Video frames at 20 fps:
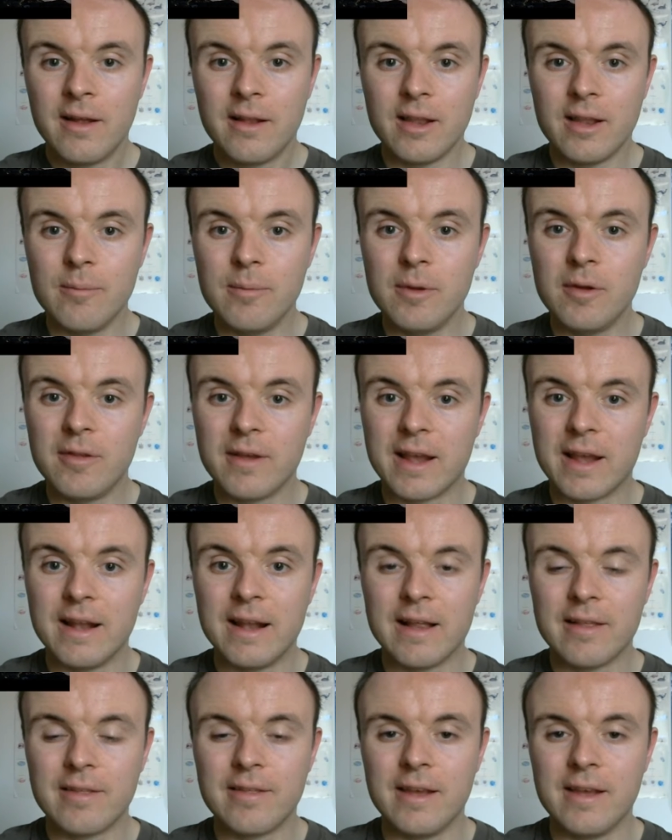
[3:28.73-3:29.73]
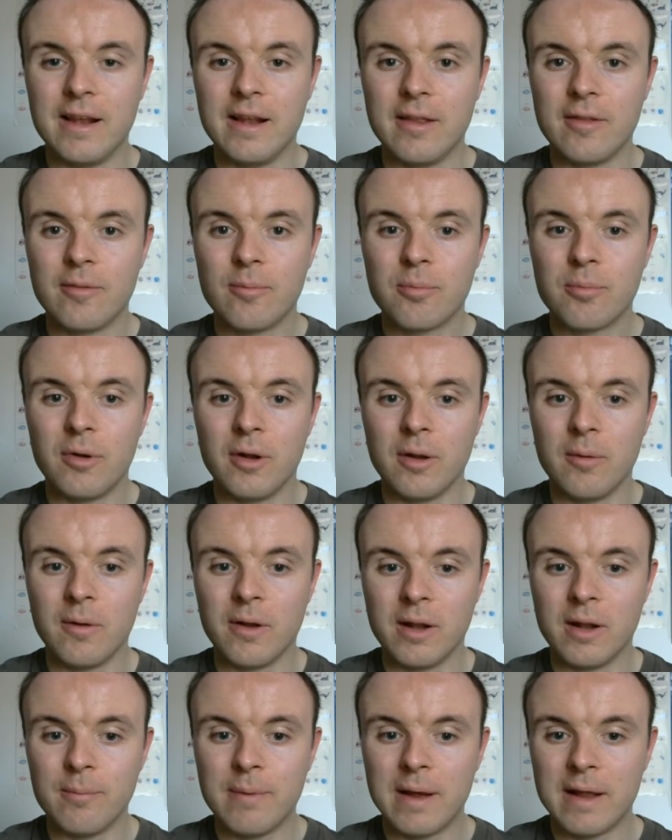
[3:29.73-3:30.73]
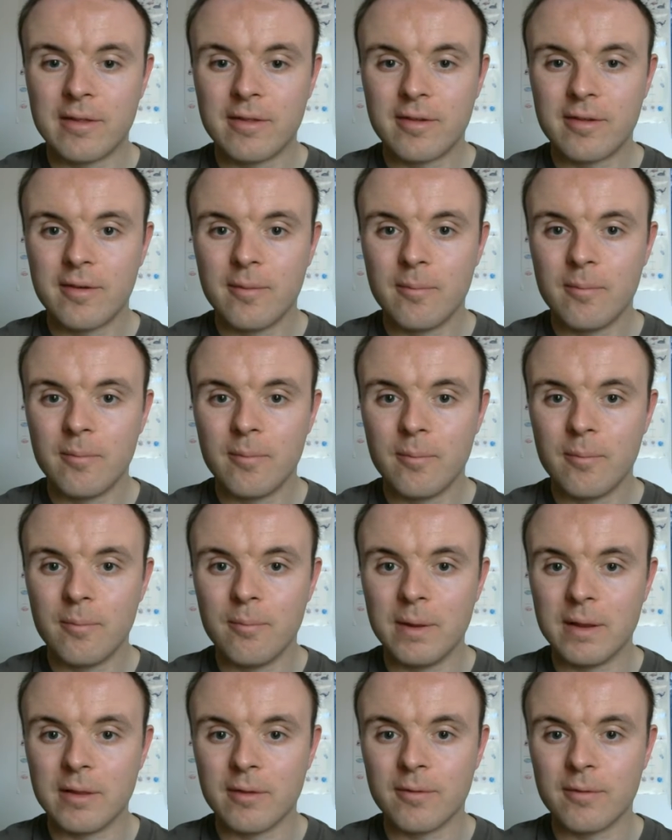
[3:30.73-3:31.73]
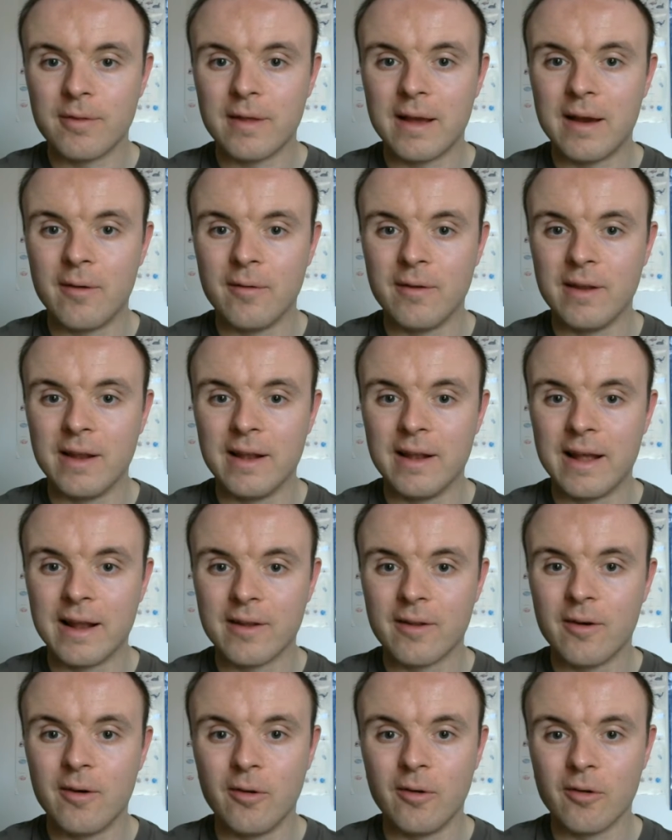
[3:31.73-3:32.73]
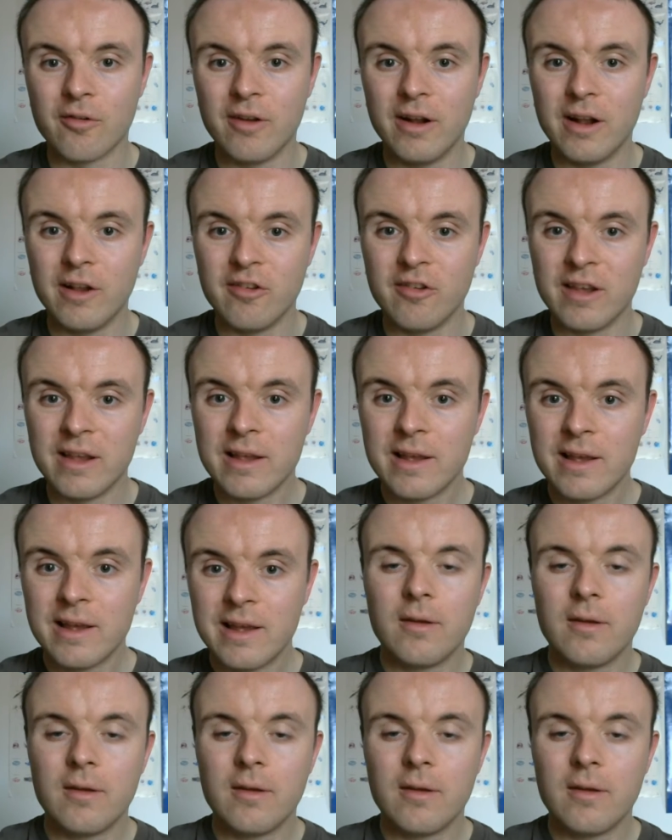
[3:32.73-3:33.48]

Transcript: The music in that scene is probably one of the best bits of sound in the whole trilogy.